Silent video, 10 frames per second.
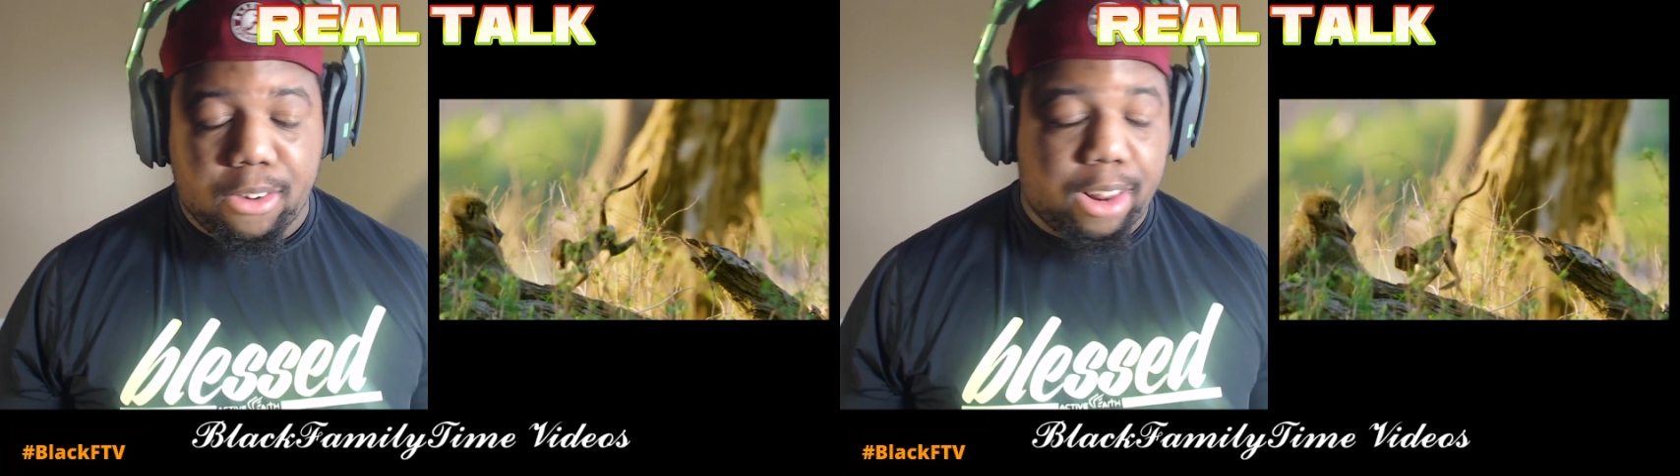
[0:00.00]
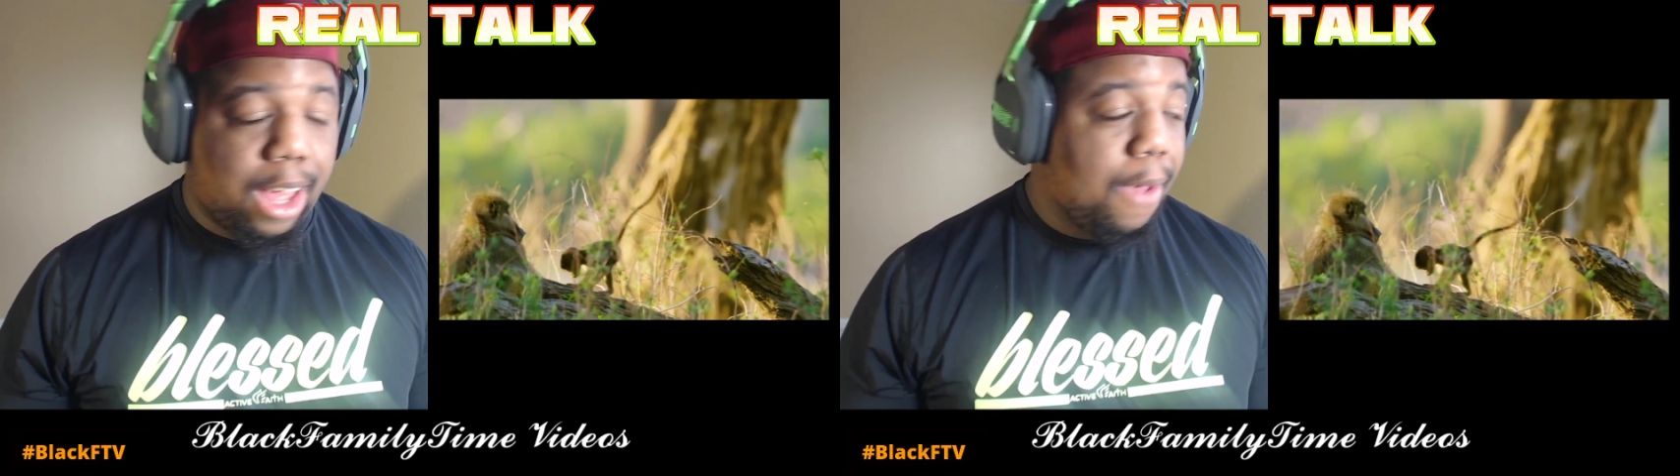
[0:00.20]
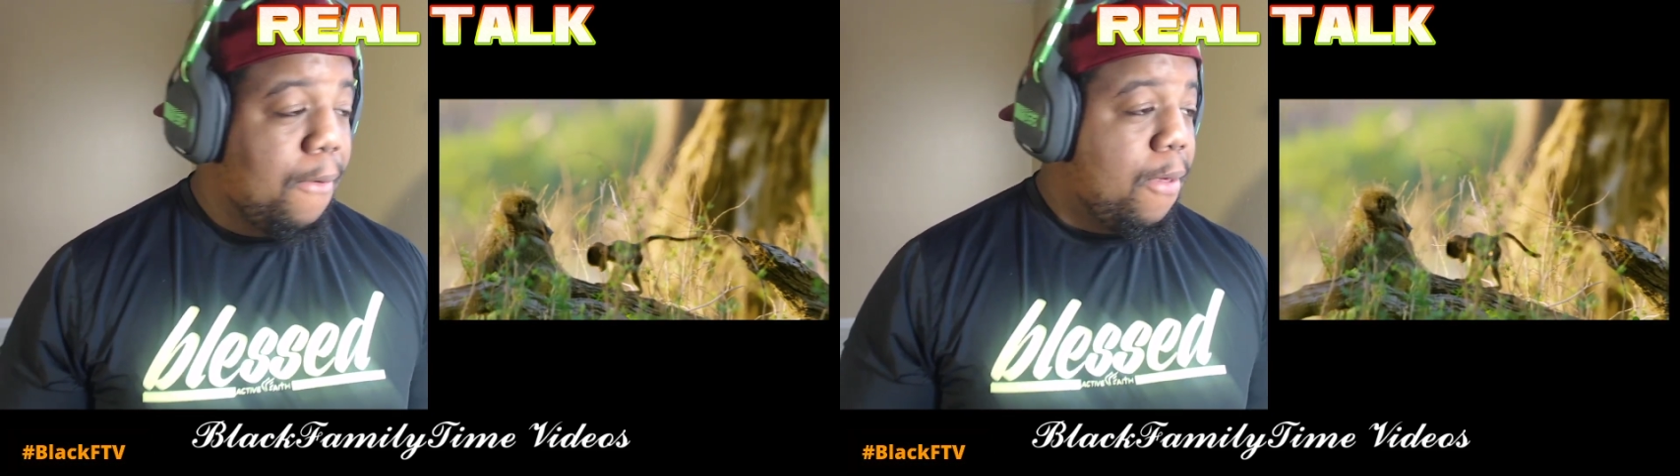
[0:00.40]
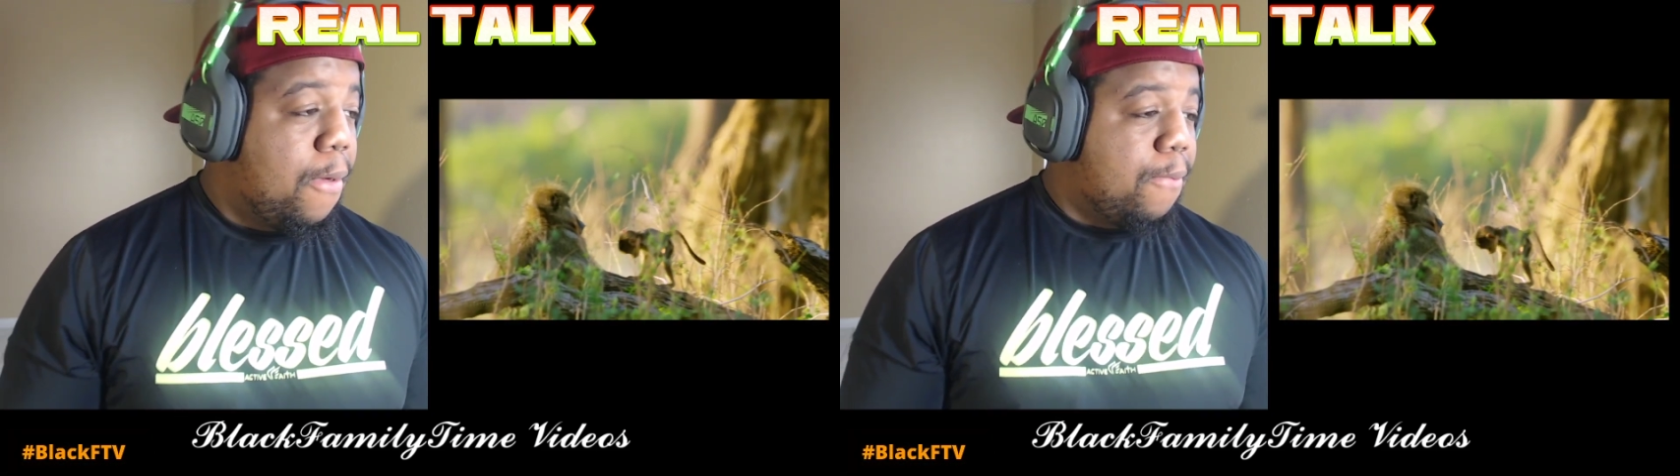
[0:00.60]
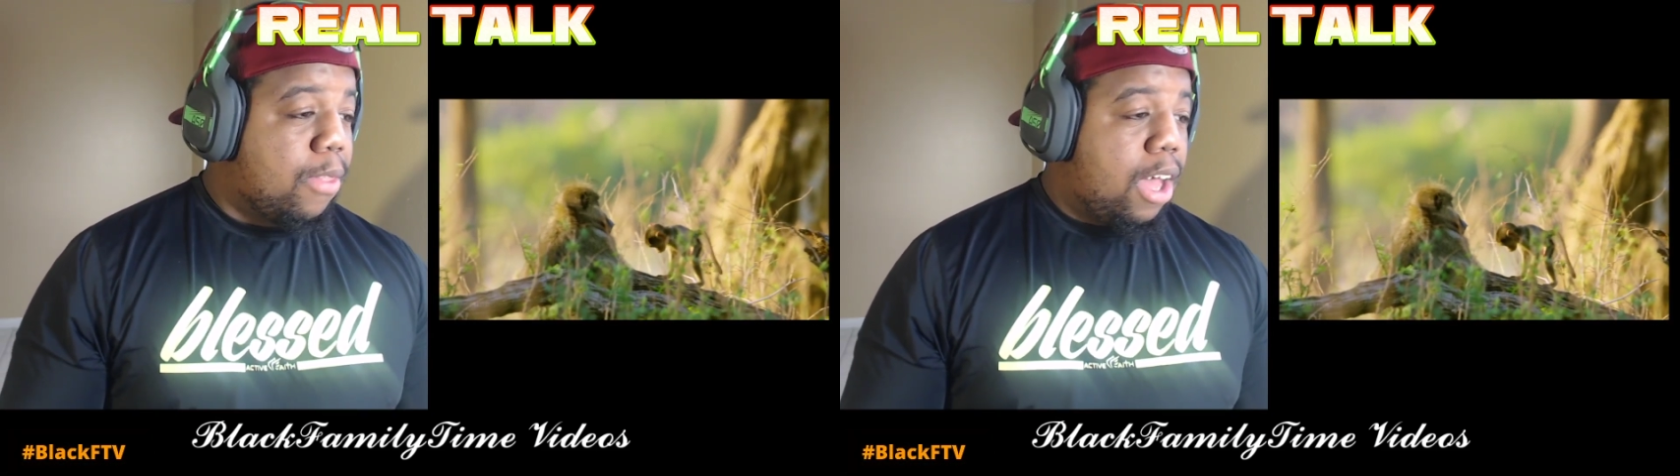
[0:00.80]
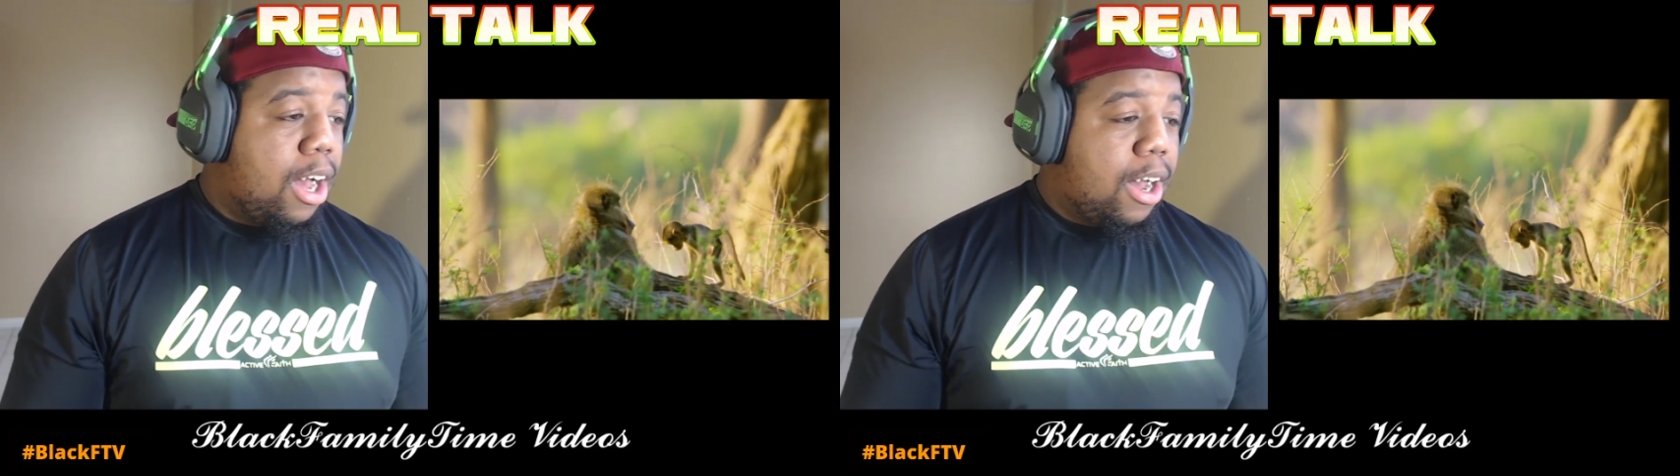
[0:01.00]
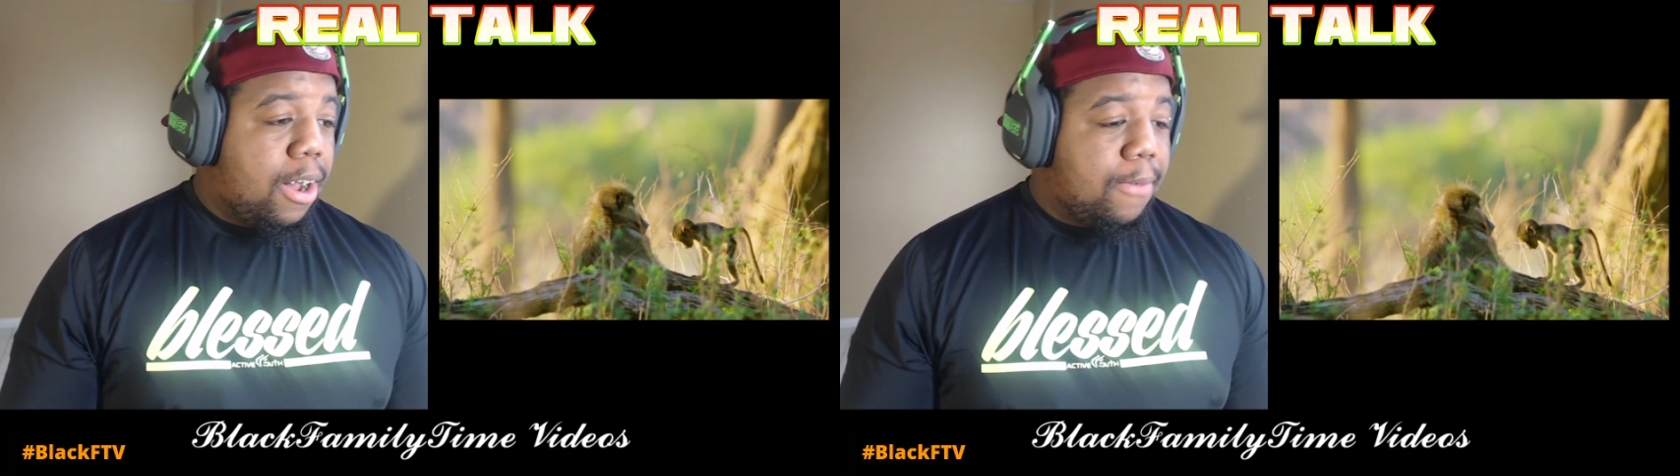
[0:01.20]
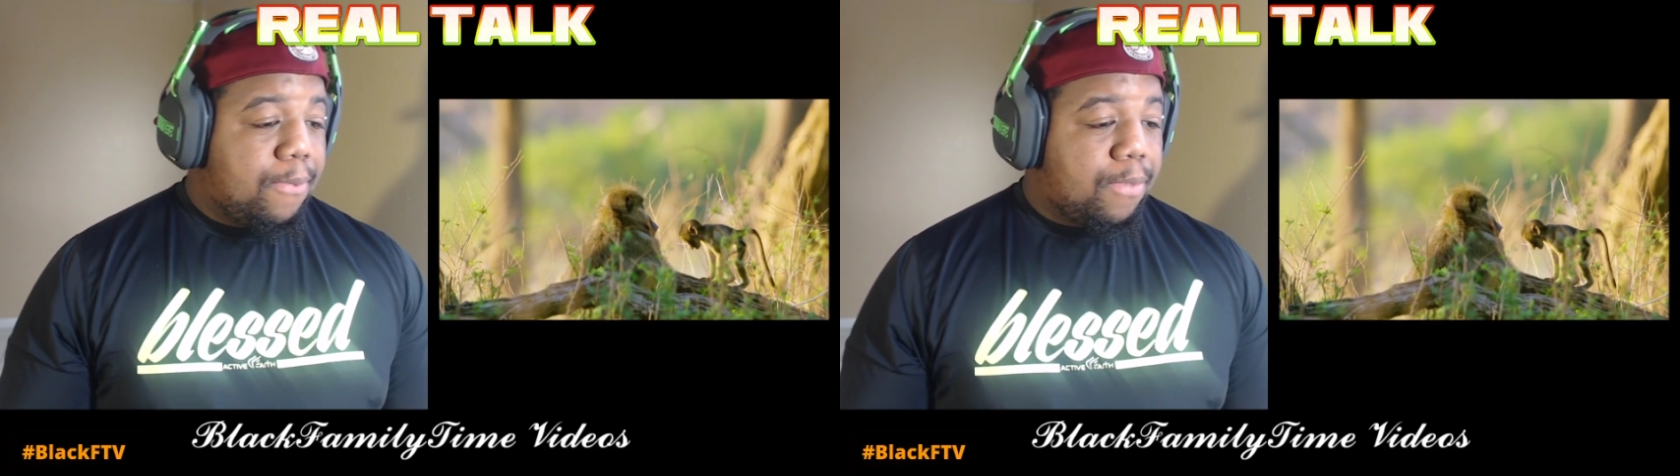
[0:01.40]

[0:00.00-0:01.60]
that. Um,